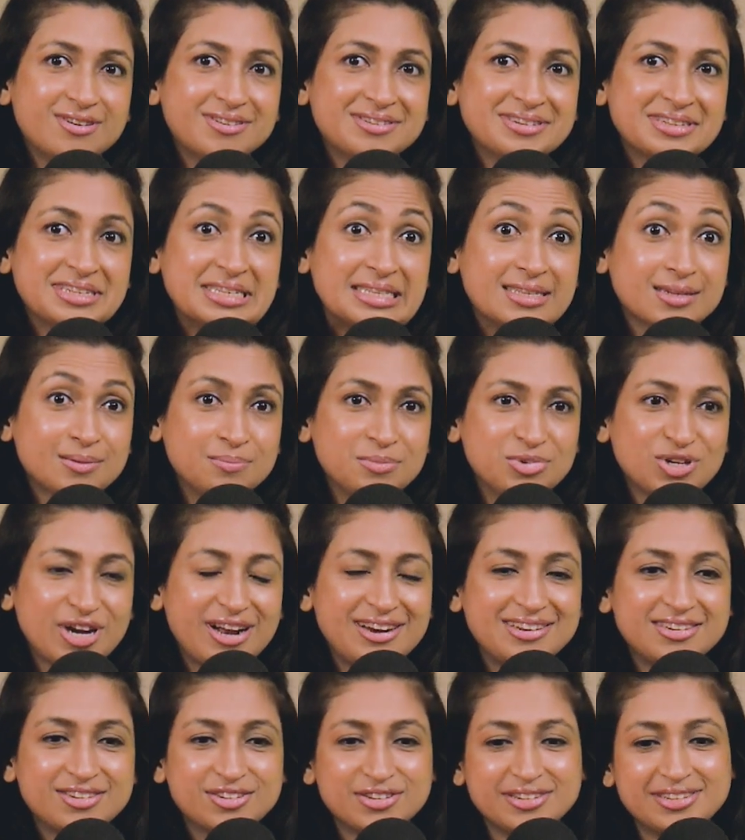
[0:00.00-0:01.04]
Some
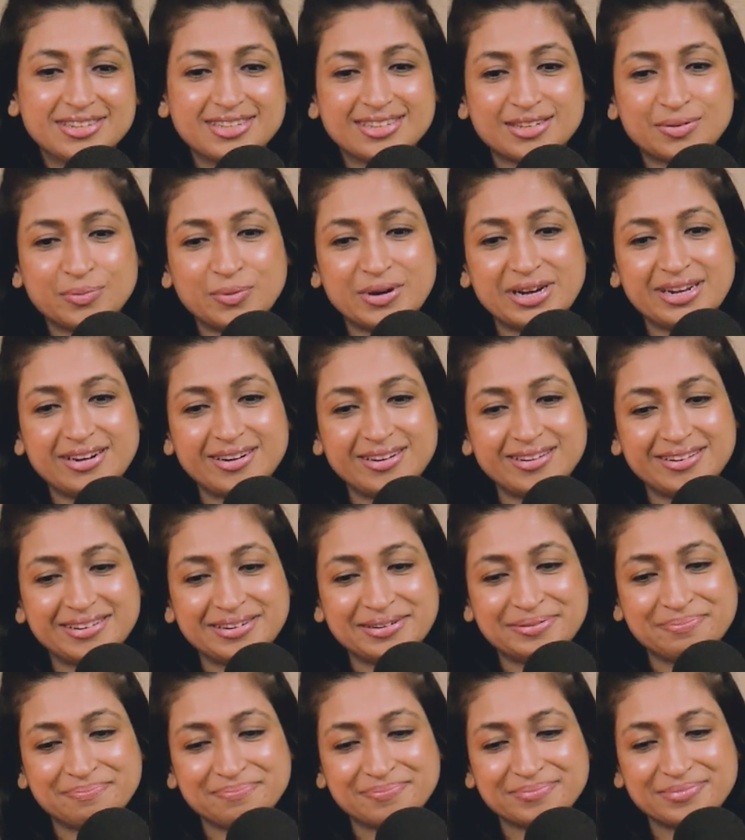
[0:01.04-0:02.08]
challenges. Well,
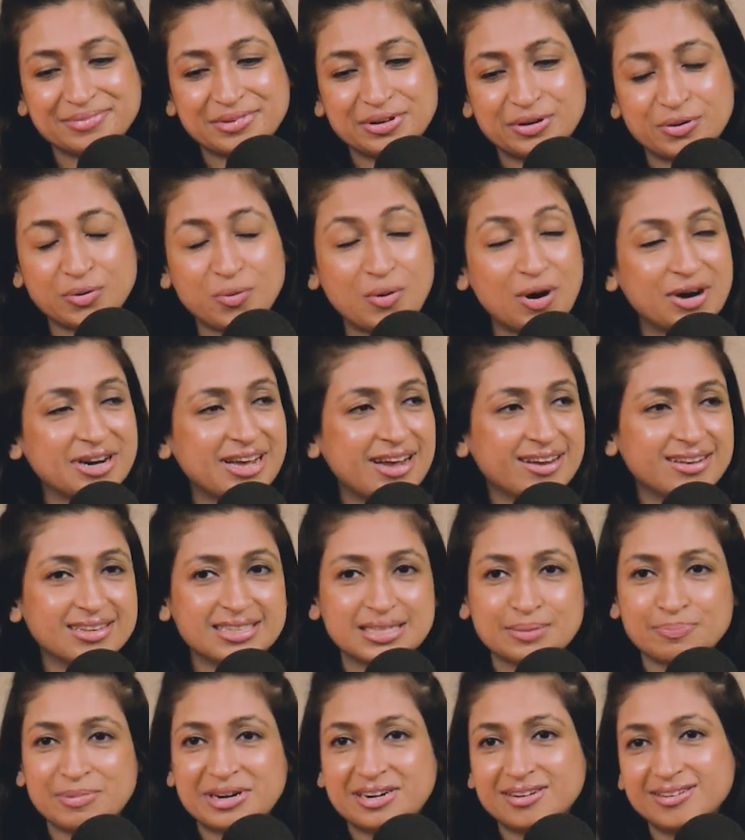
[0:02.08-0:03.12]
you know what? I can
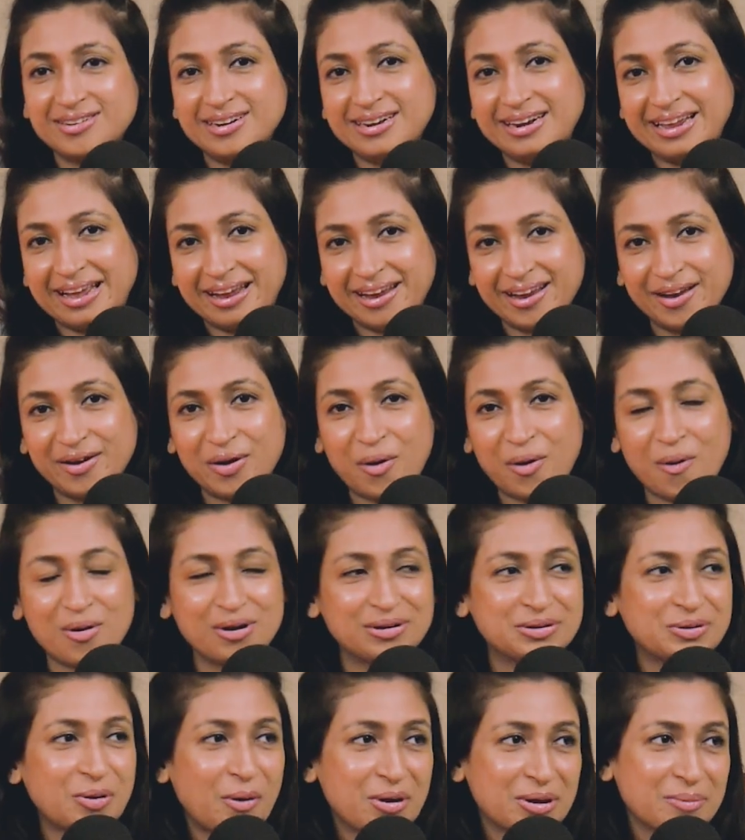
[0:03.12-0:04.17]
spend a day on
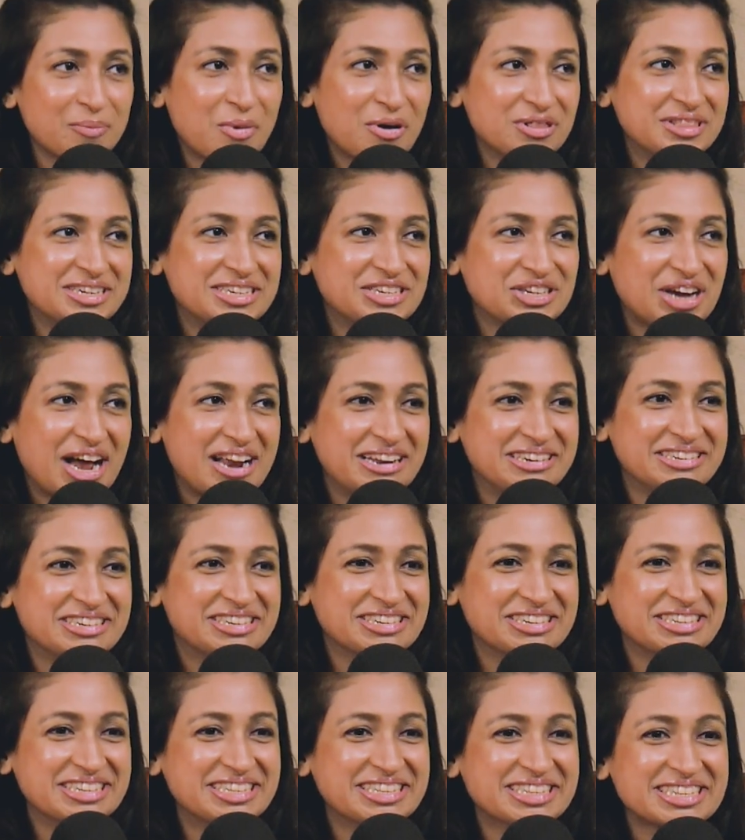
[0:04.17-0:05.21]
talking about the
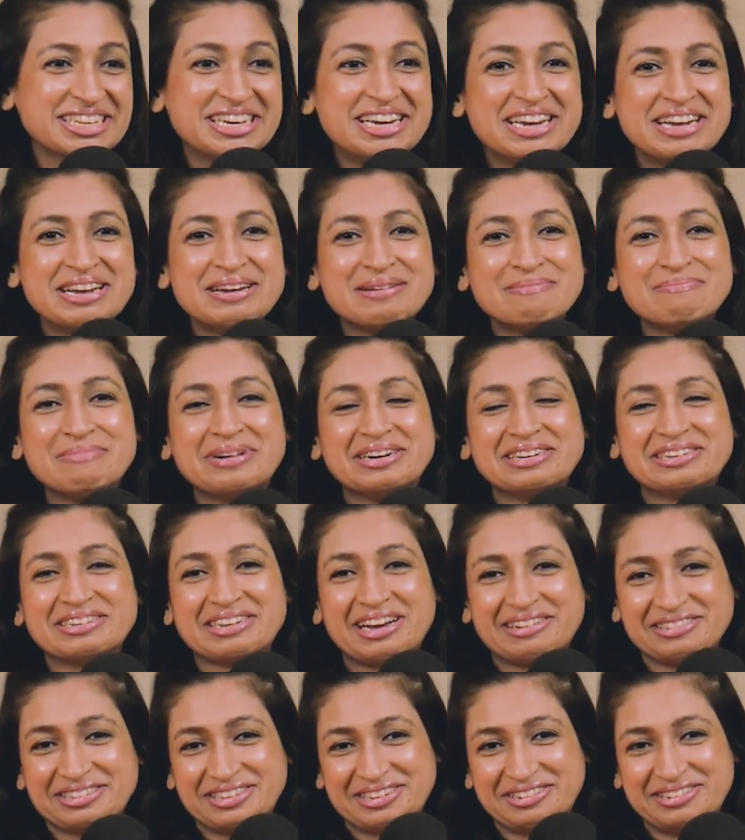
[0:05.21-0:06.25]
challenges, but
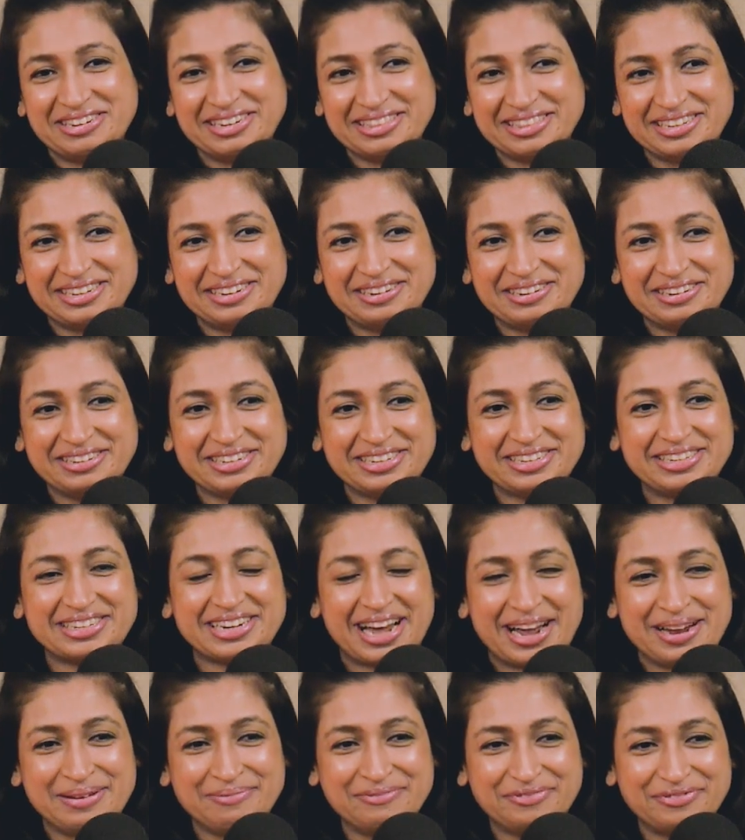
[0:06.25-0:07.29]
considering the
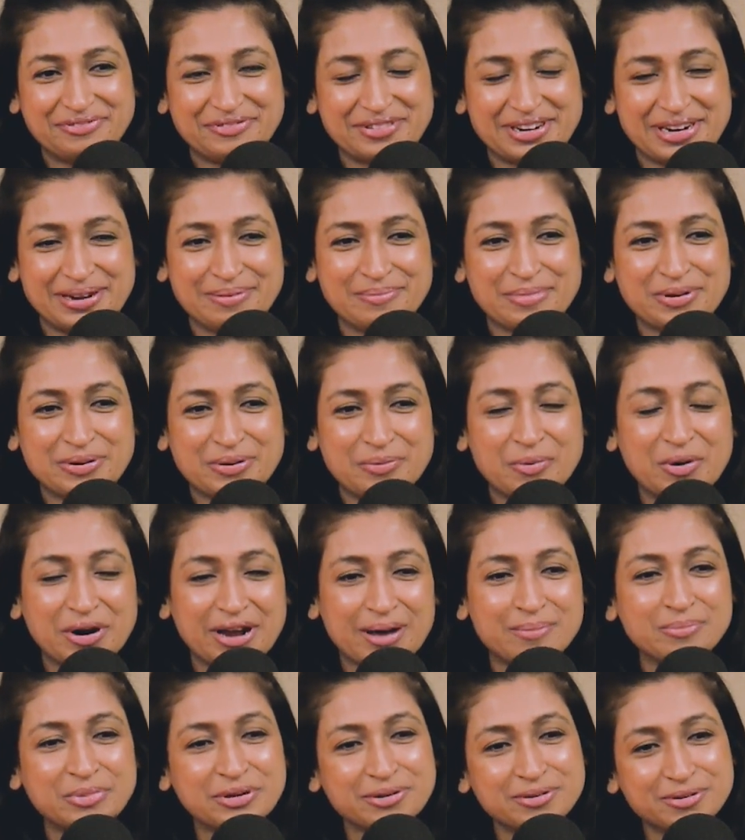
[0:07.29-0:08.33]
time frame, what
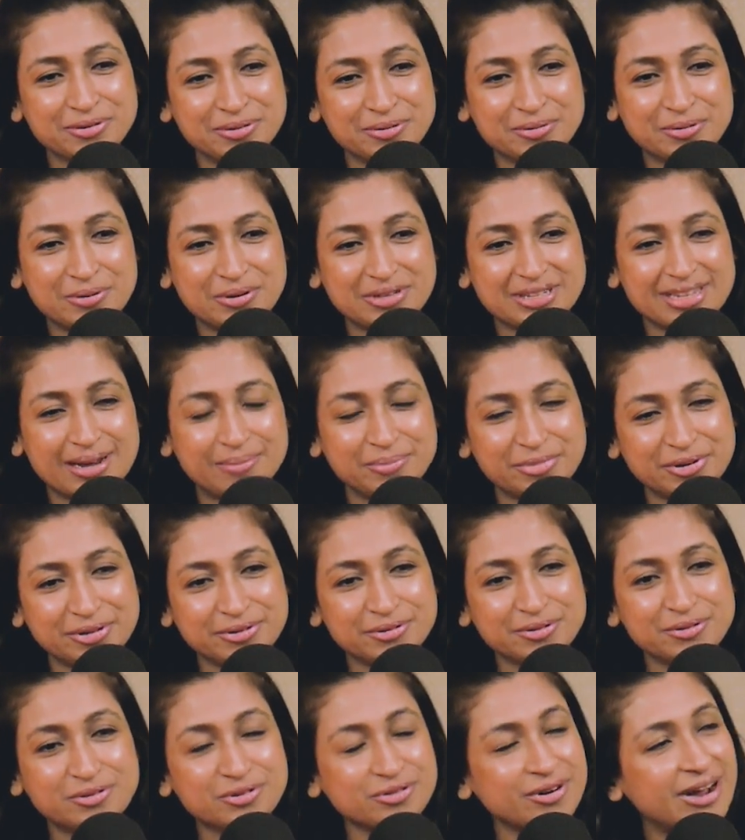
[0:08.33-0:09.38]
I'm going to do is I'm going to
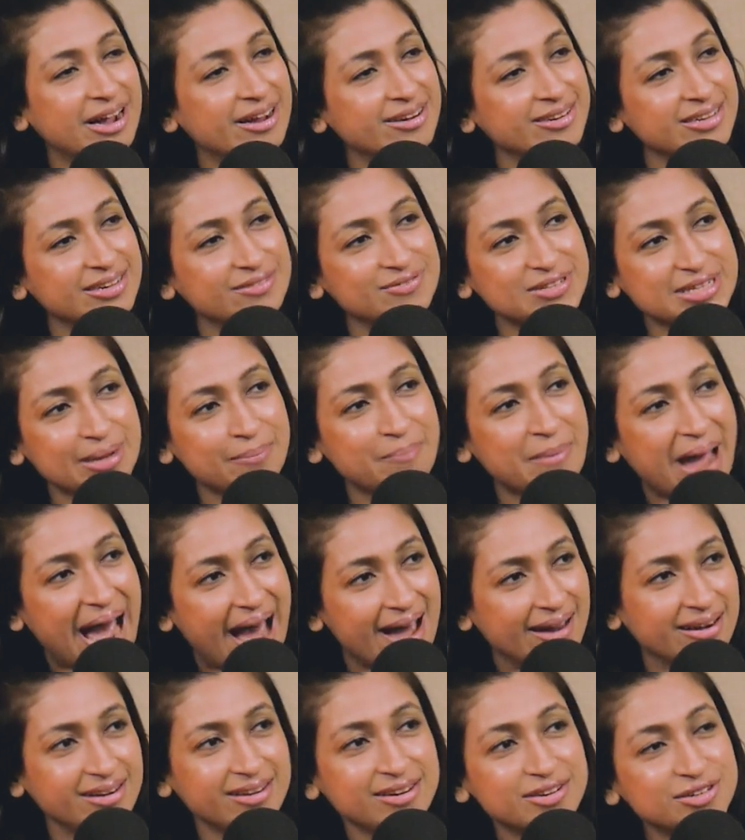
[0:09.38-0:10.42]
try and give some
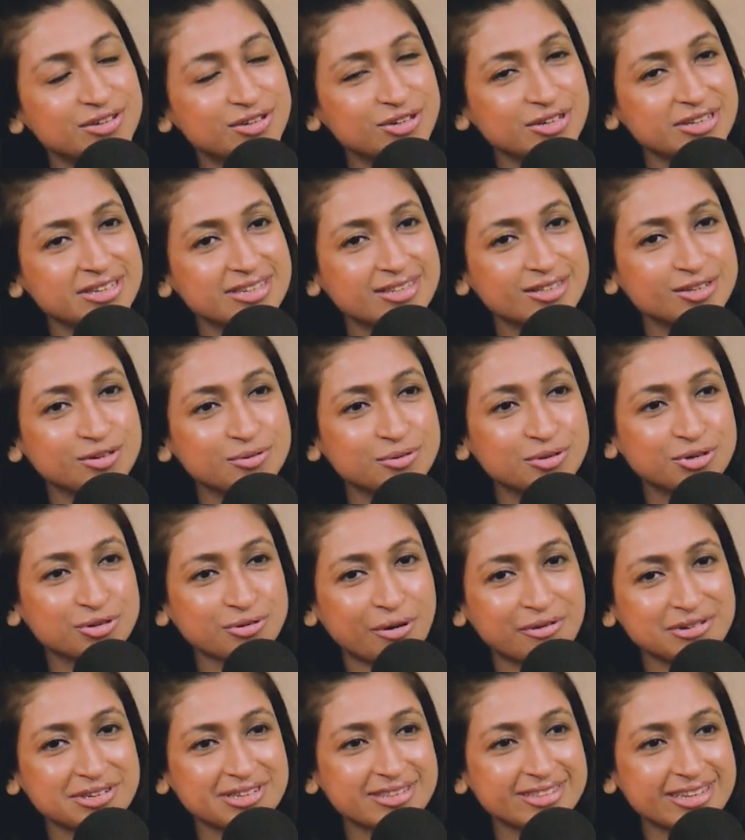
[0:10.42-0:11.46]
analogies to
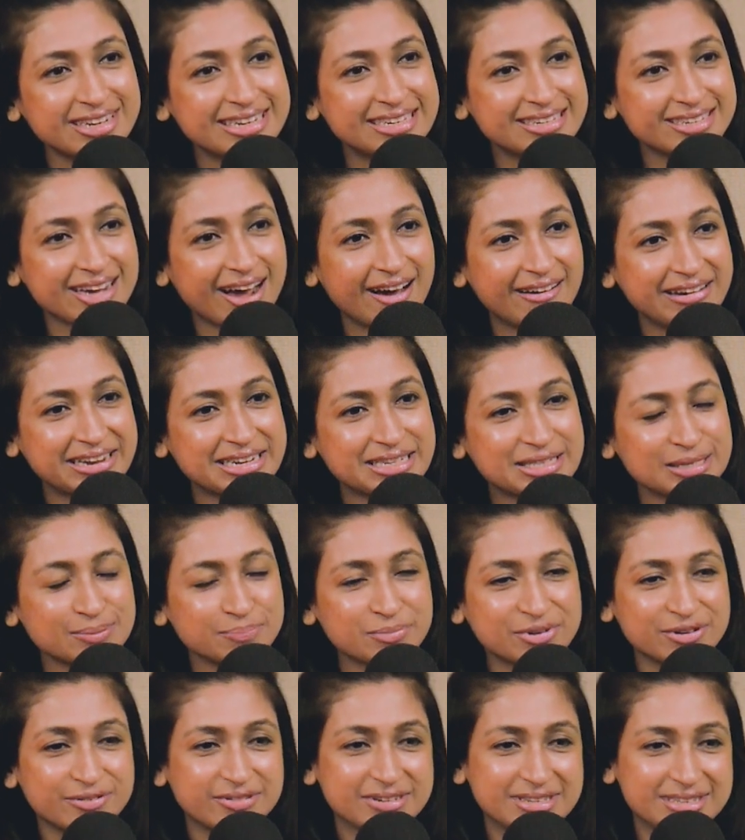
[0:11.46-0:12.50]
shorten the entire
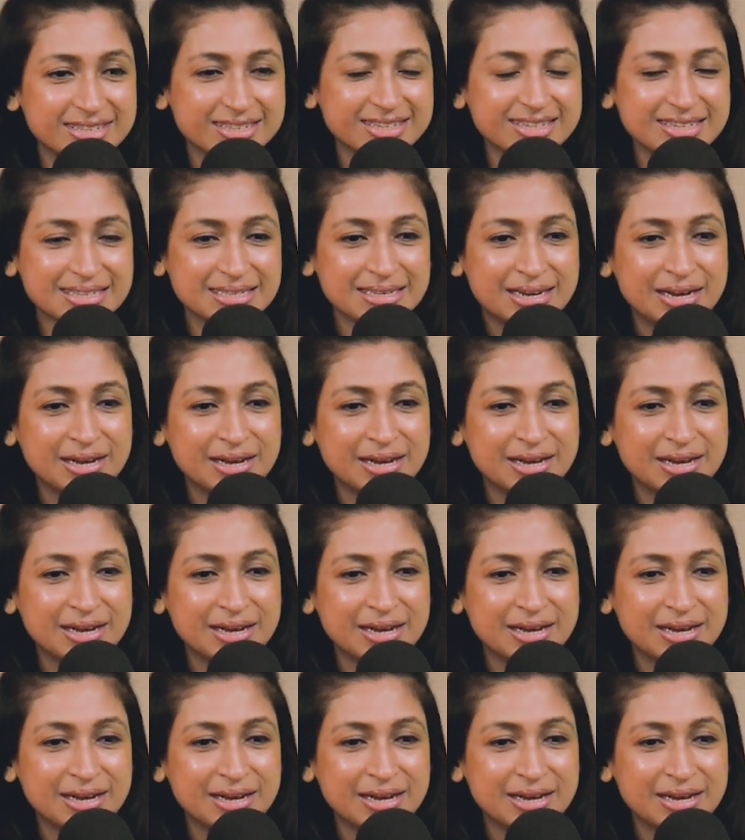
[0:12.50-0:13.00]
experiences.